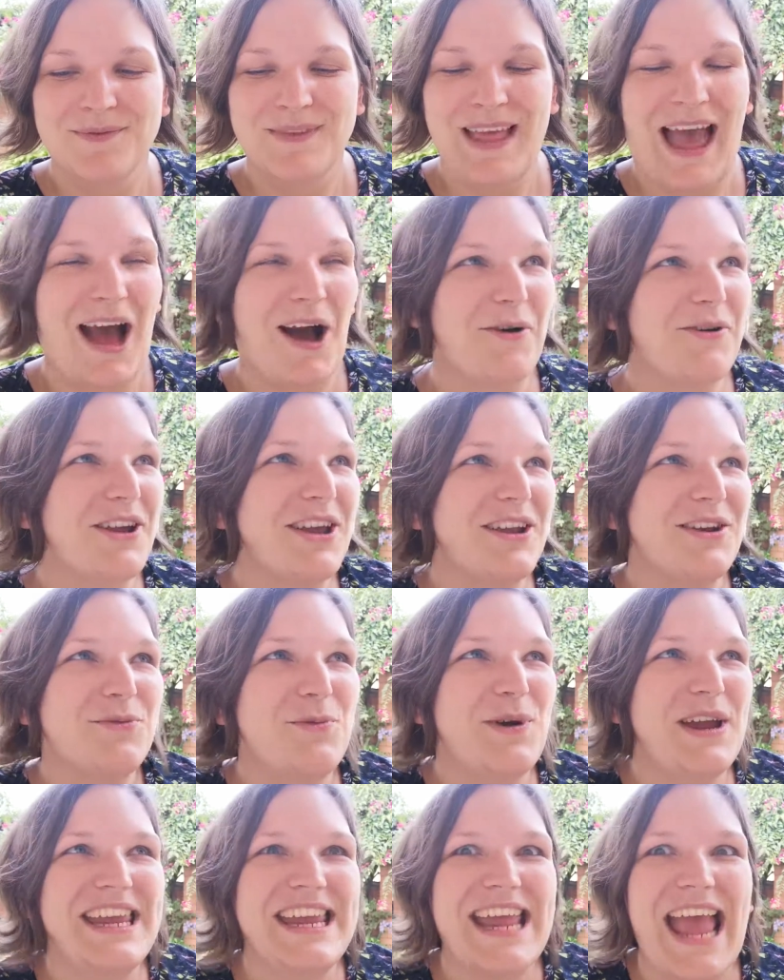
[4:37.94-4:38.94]
How can
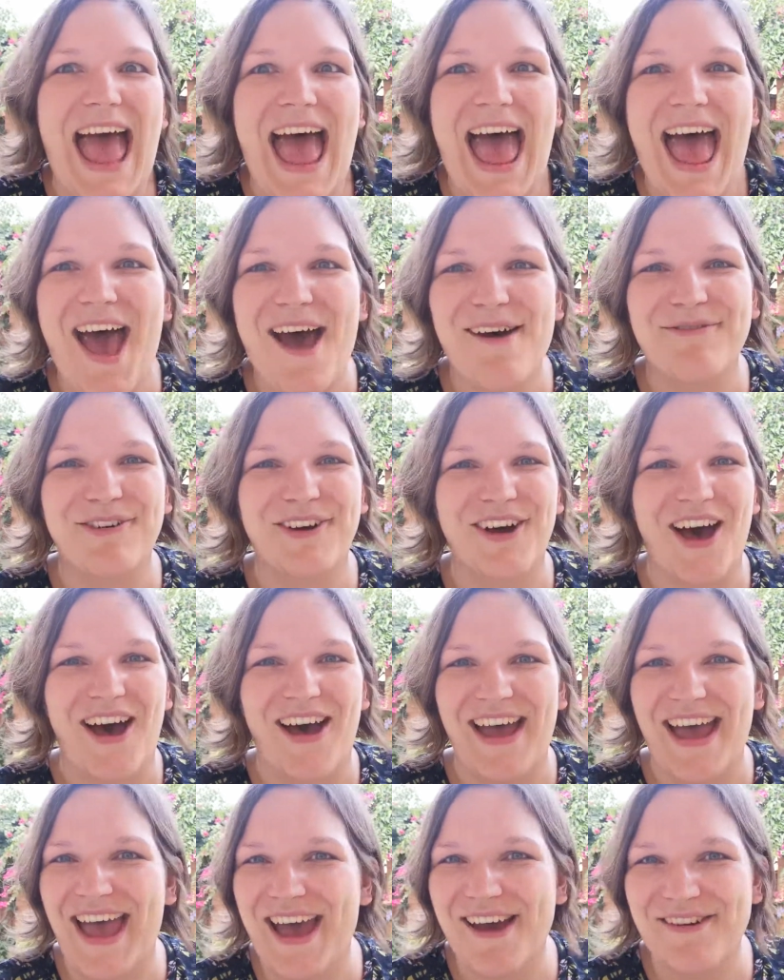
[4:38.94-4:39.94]
we
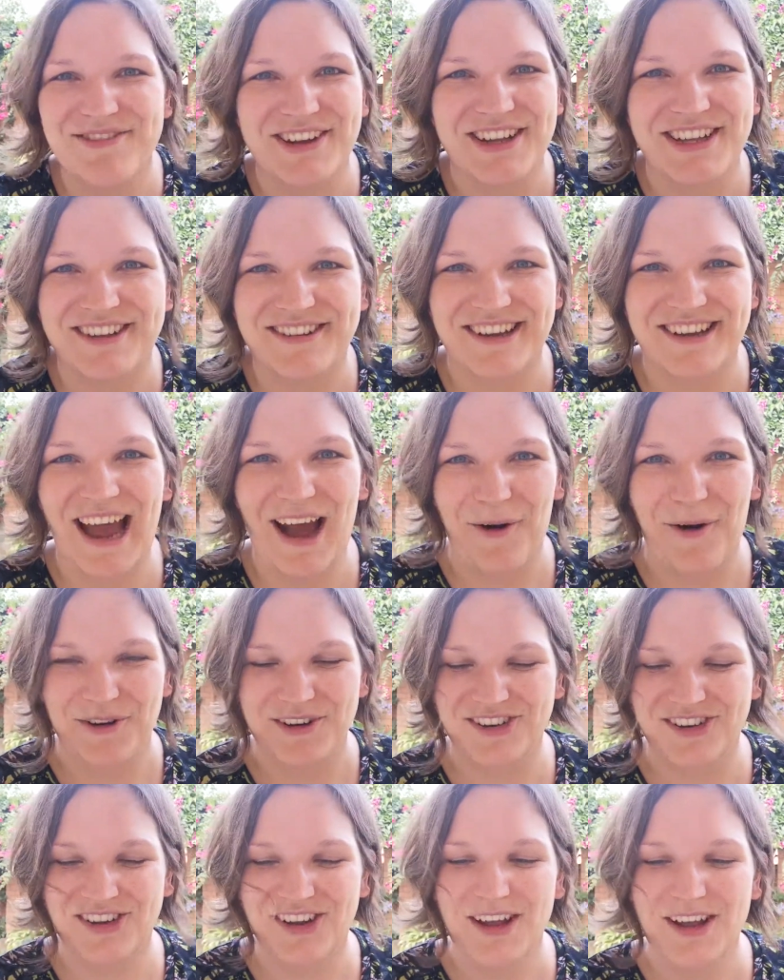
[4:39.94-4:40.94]
ever, ever
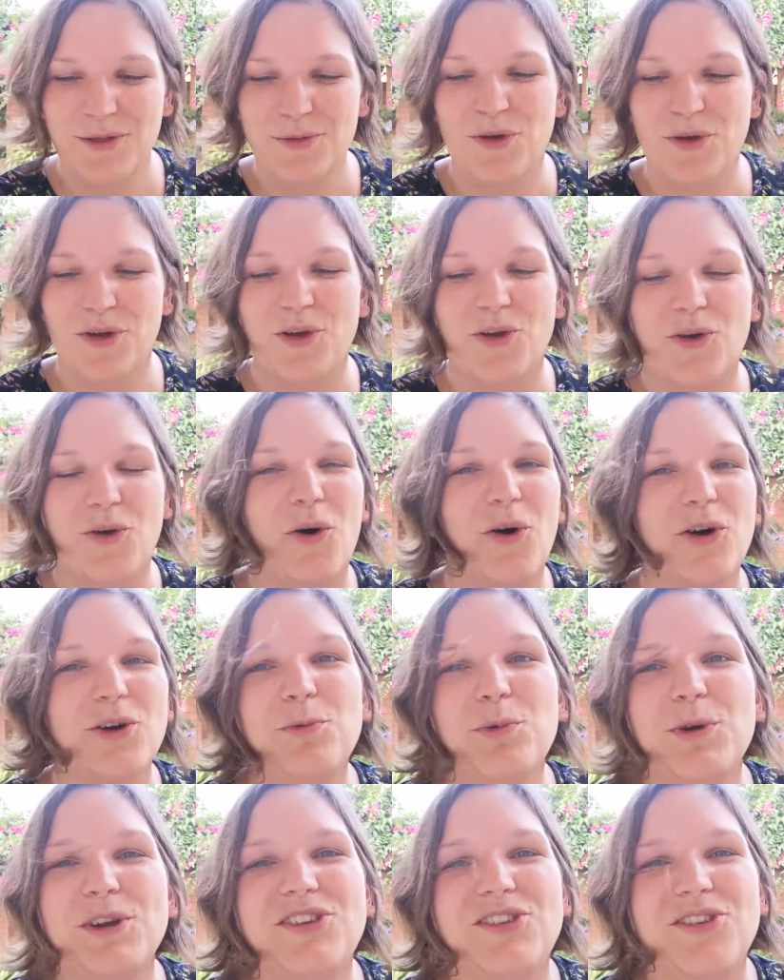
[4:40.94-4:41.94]
doubt that God
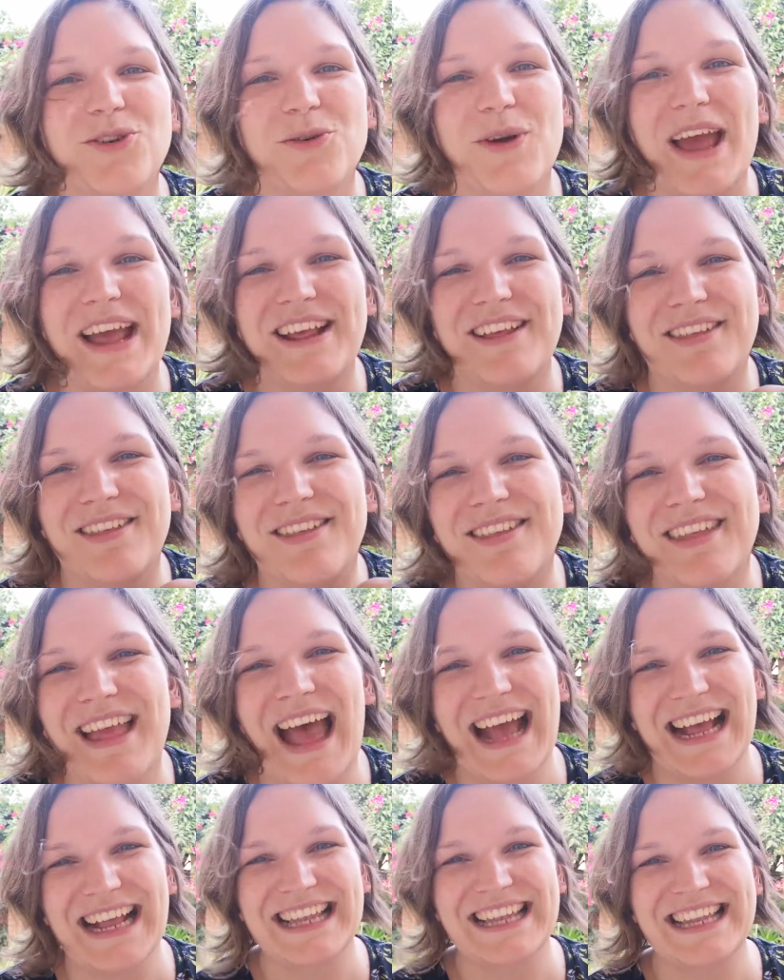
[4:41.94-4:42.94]
would do
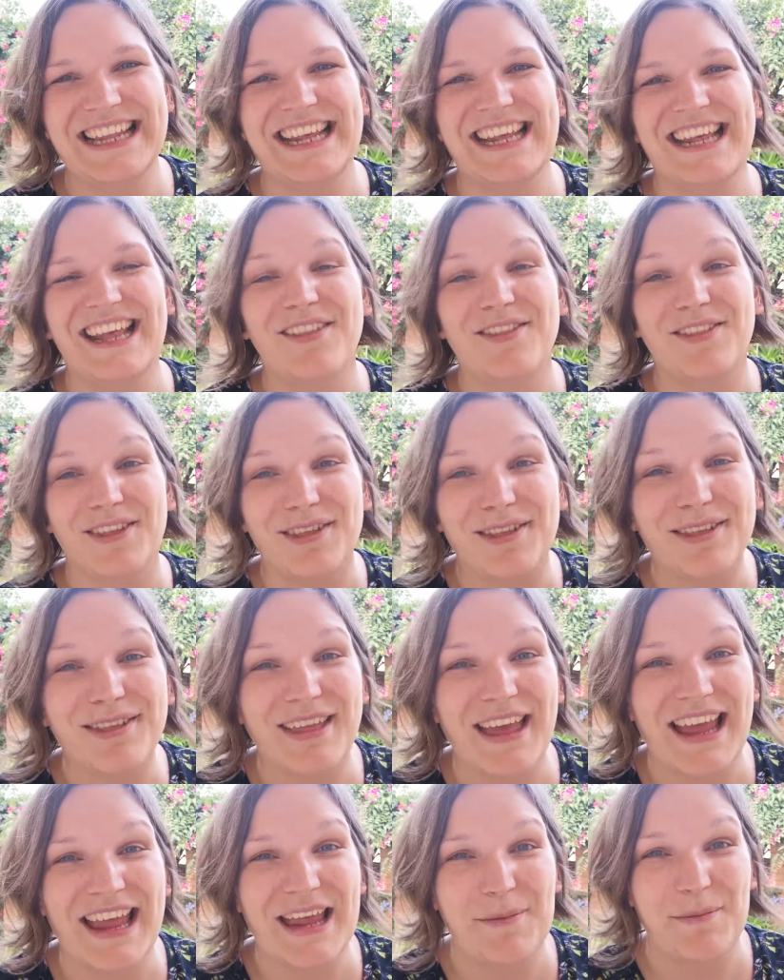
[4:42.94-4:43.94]
exactly the
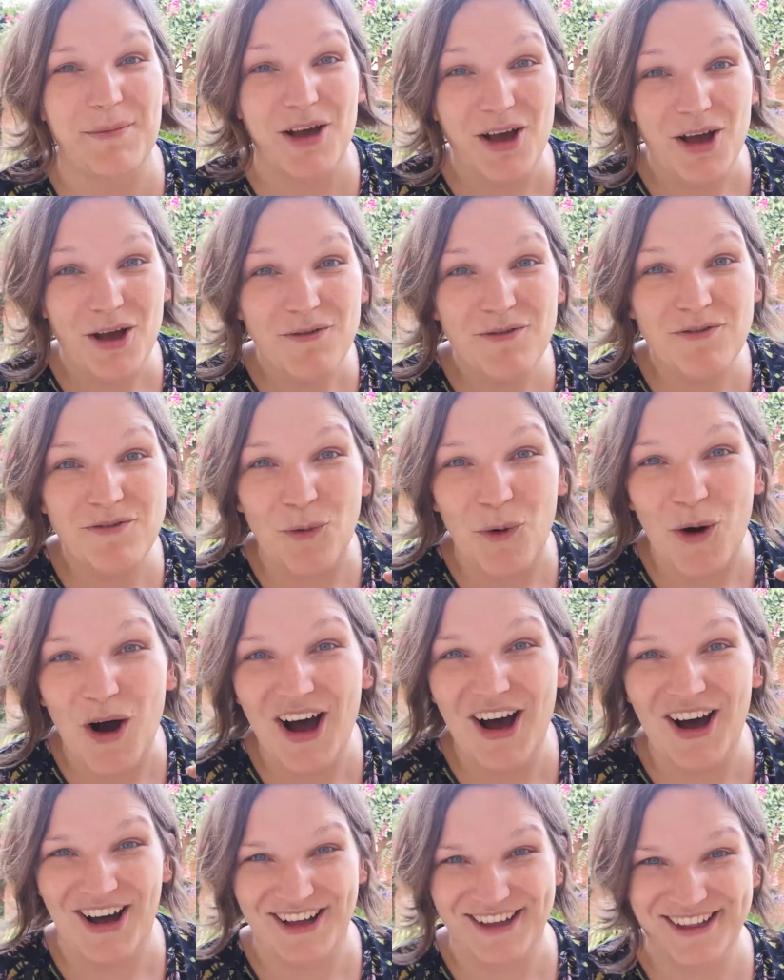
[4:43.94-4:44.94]
same for
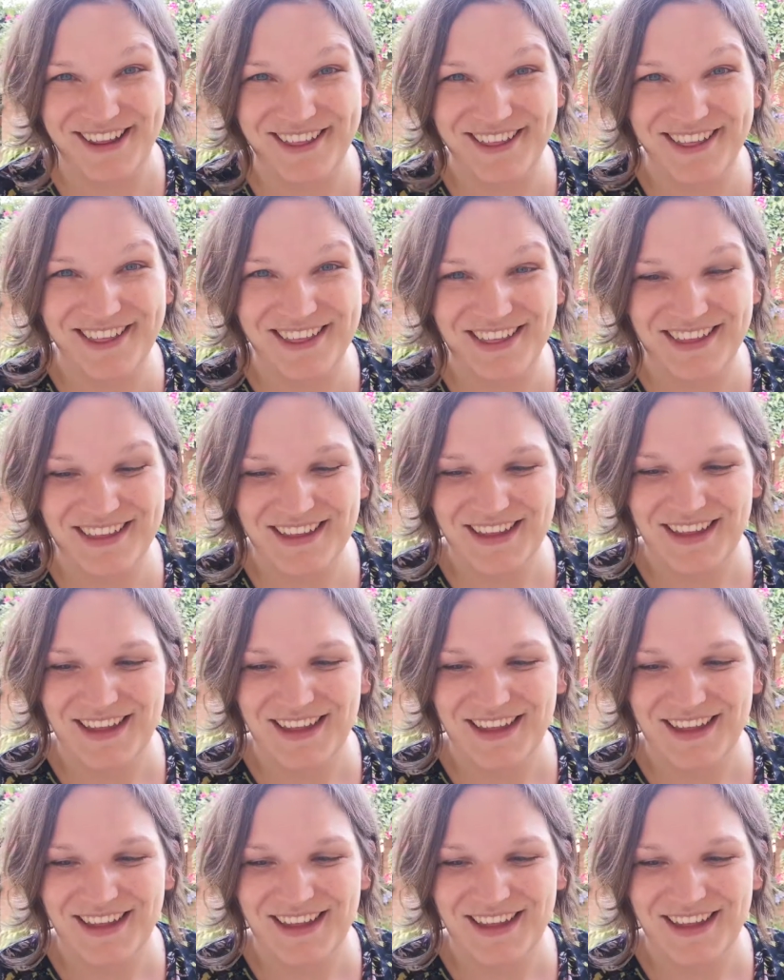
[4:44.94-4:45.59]
us?